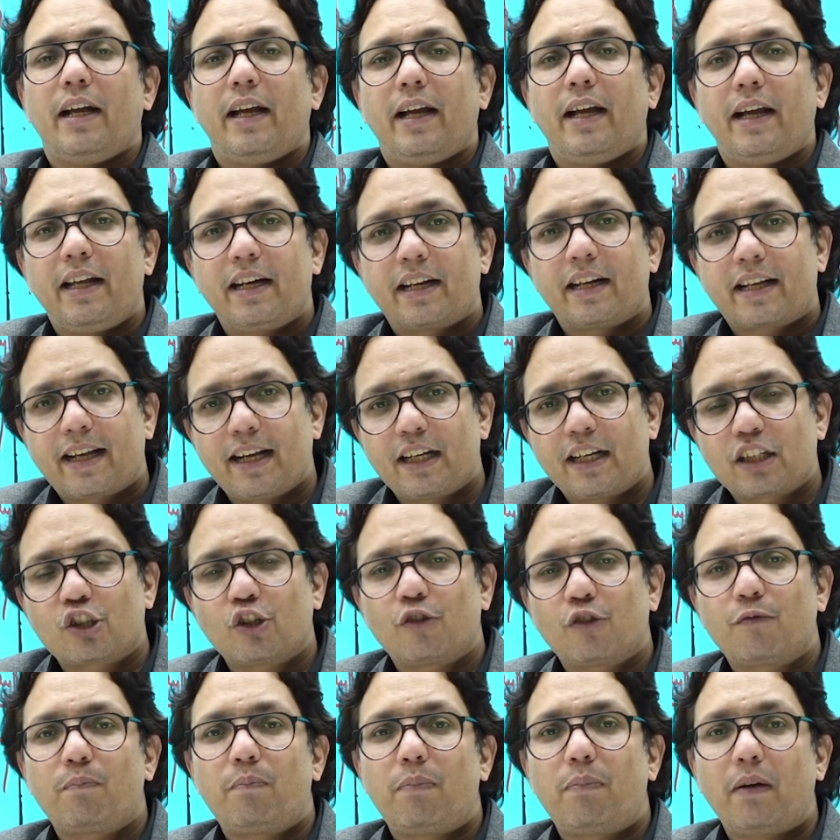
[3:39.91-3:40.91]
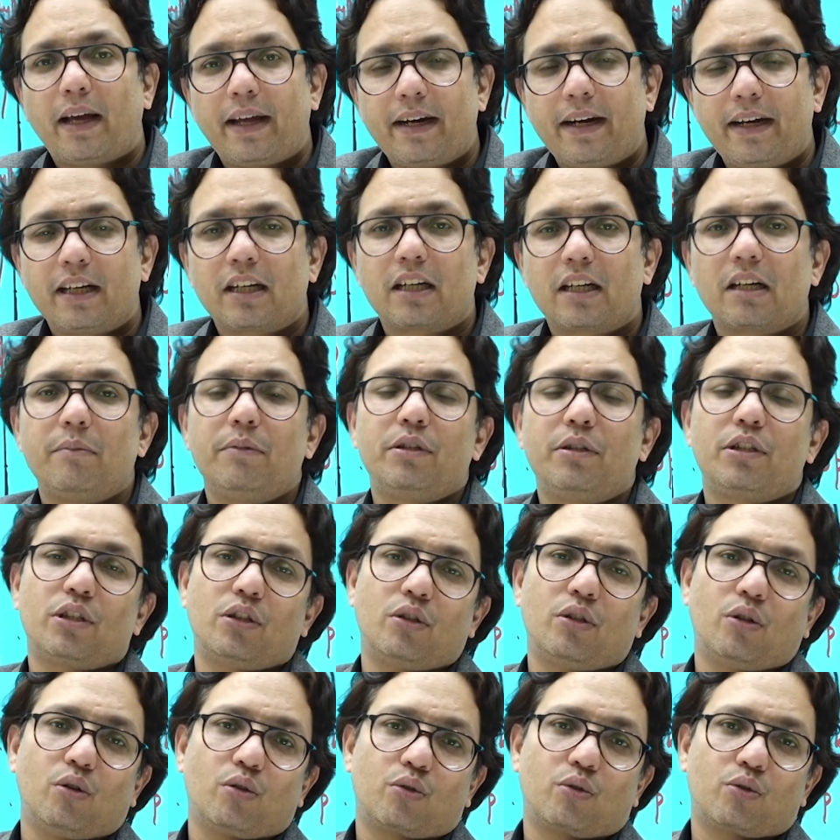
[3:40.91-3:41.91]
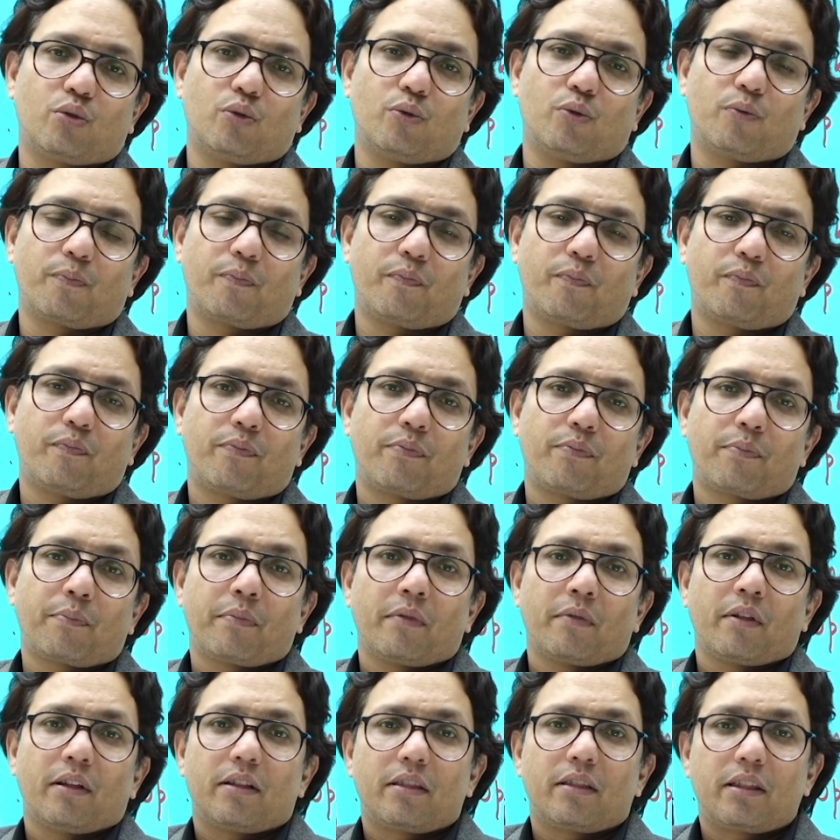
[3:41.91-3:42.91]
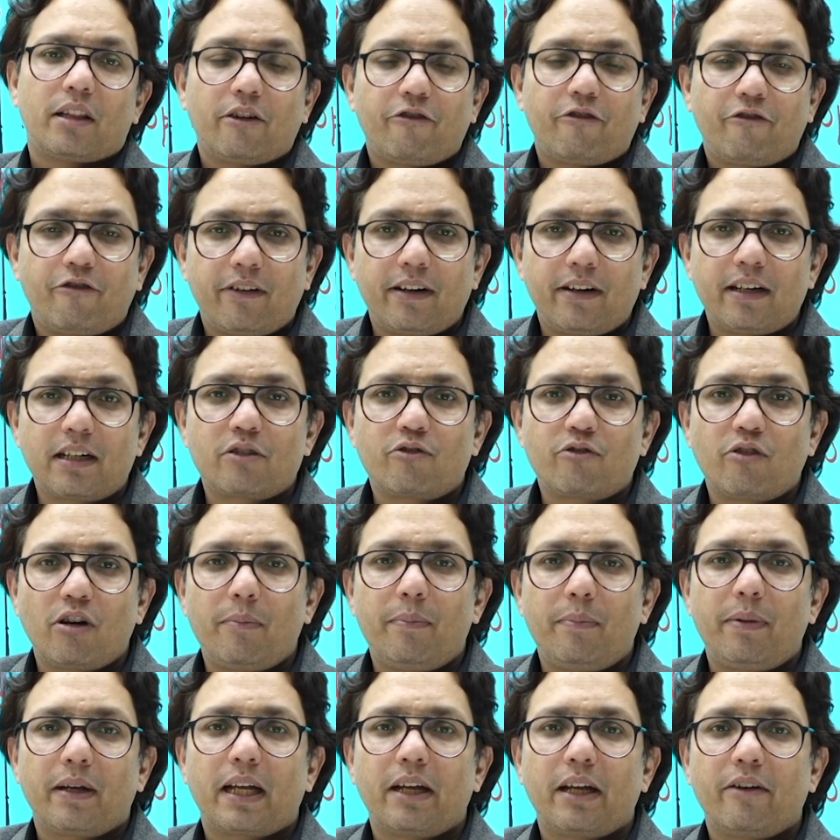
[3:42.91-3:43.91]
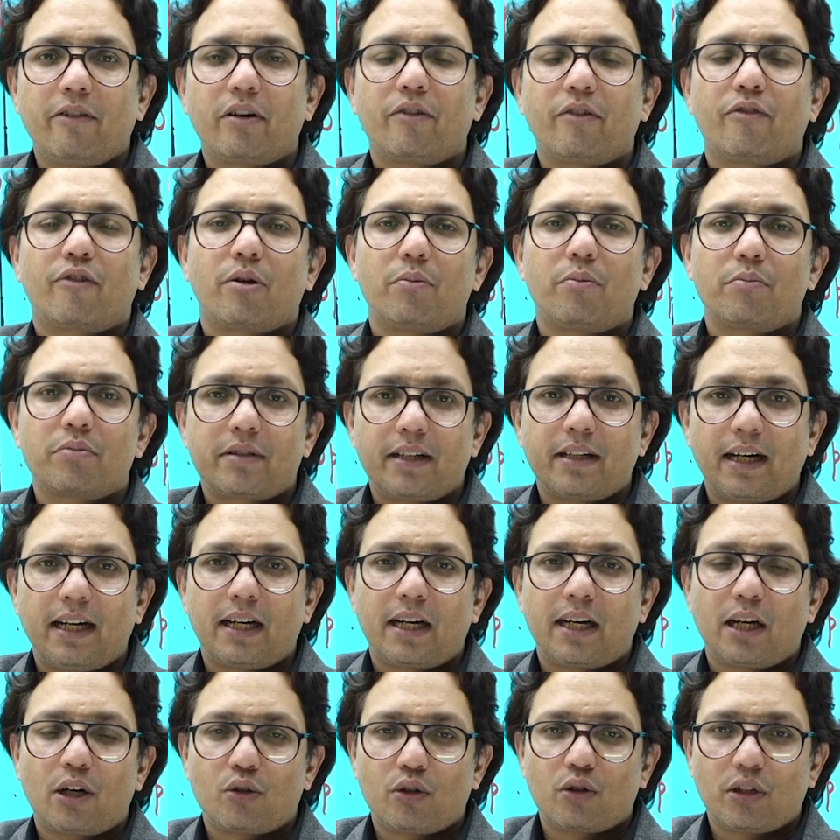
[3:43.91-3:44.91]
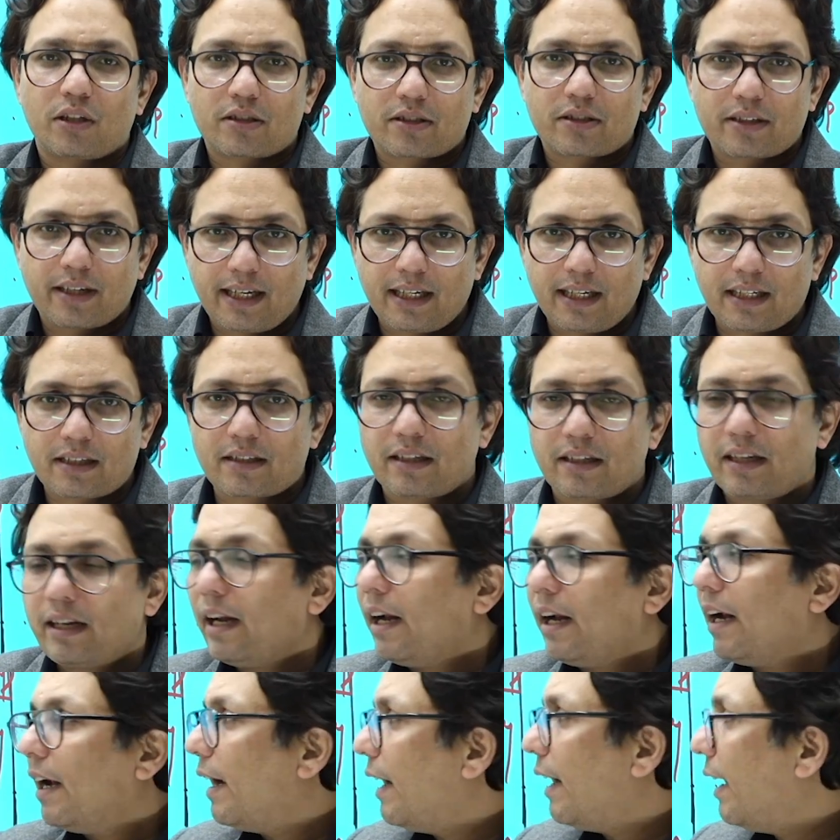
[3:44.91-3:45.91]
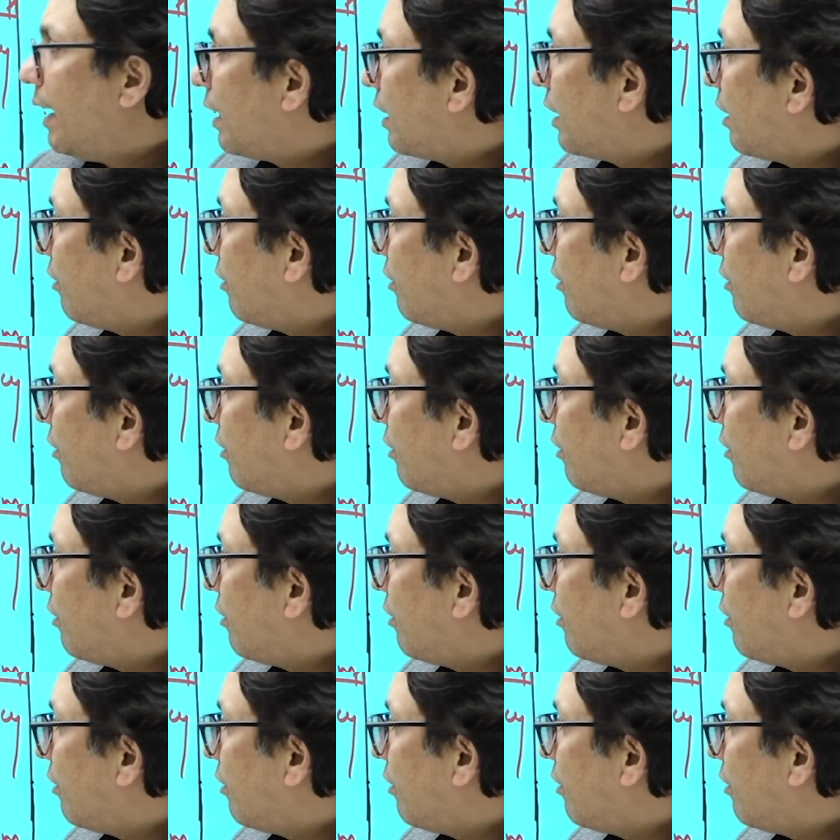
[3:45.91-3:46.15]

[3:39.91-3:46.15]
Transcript: In case of Planning Commission also, the funds will be given from center to the states, and the